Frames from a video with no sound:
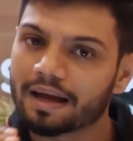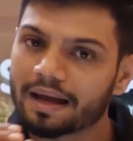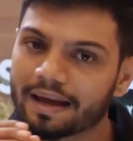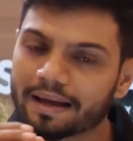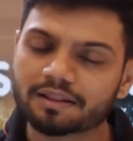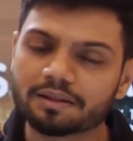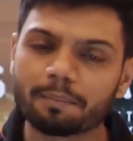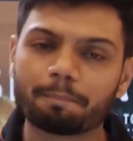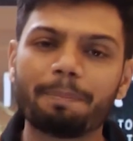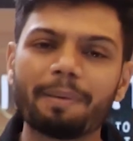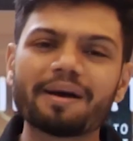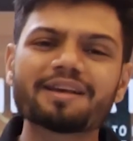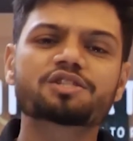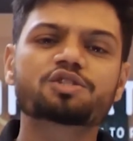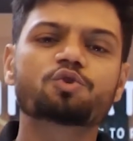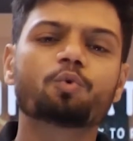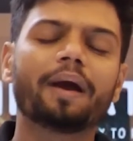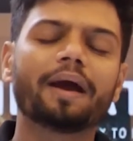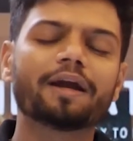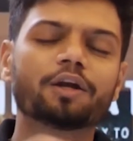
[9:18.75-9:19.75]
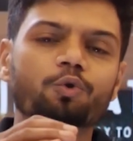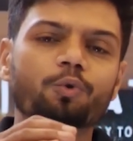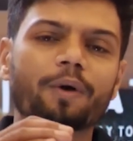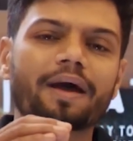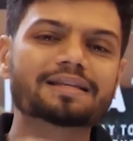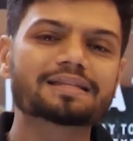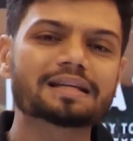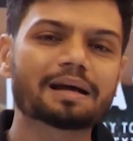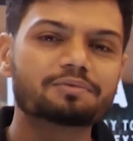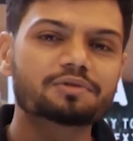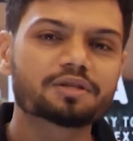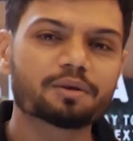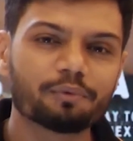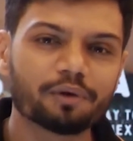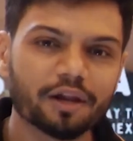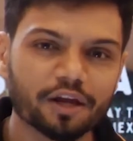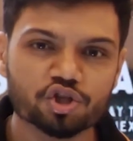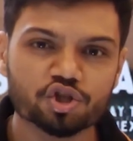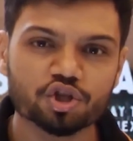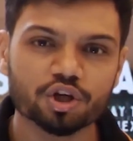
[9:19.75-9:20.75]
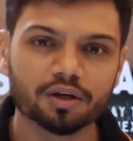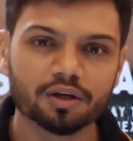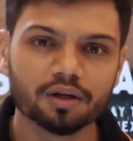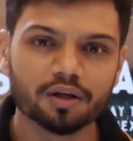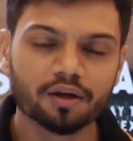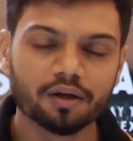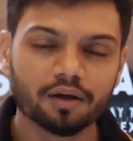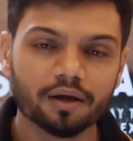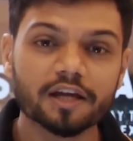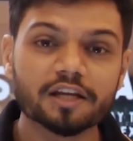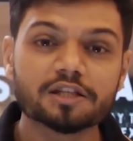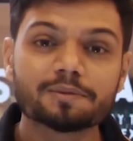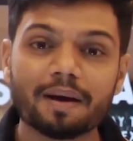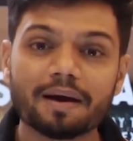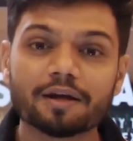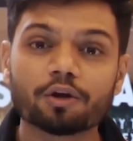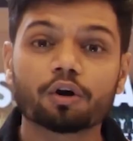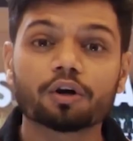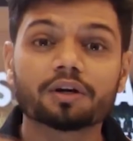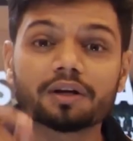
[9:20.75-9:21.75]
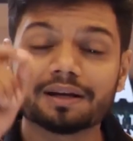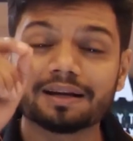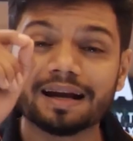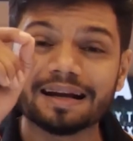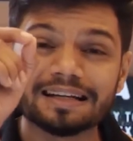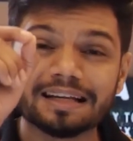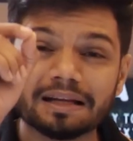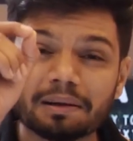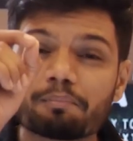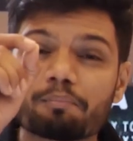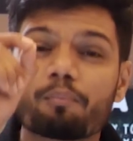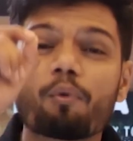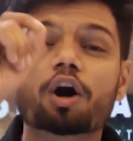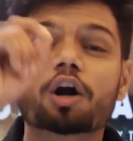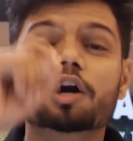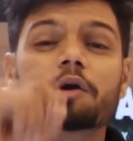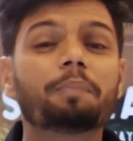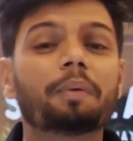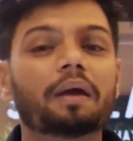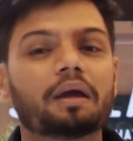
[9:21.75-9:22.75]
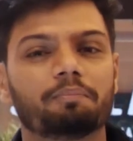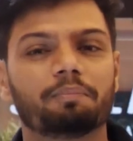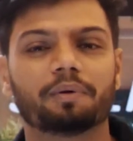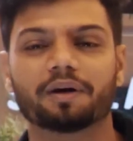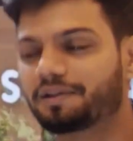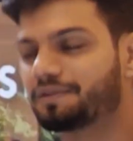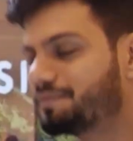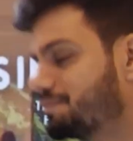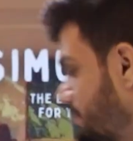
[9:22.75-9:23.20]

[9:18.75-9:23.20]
The best way to do exam simulation is by writing mock paper,